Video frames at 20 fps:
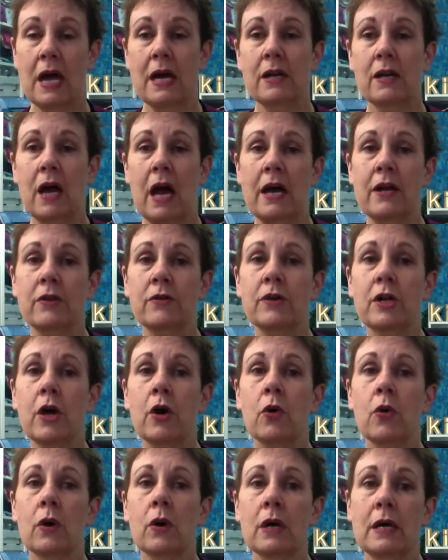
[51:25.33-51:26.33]
I don't, I don't
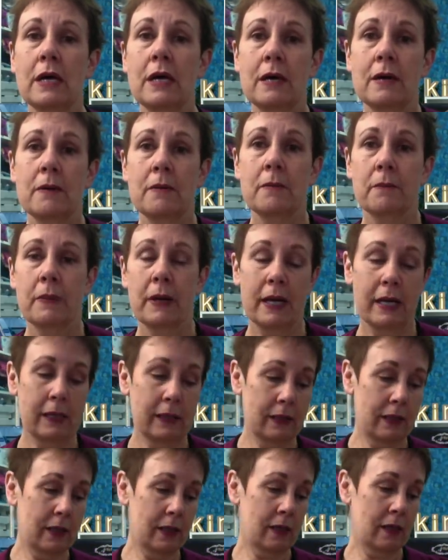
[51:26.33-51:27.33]
know.
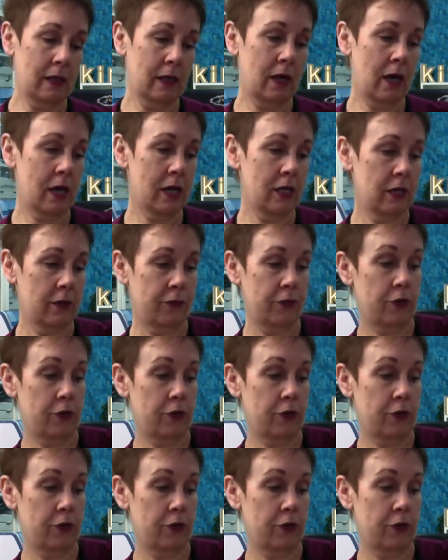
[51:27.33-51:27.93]
But I got it.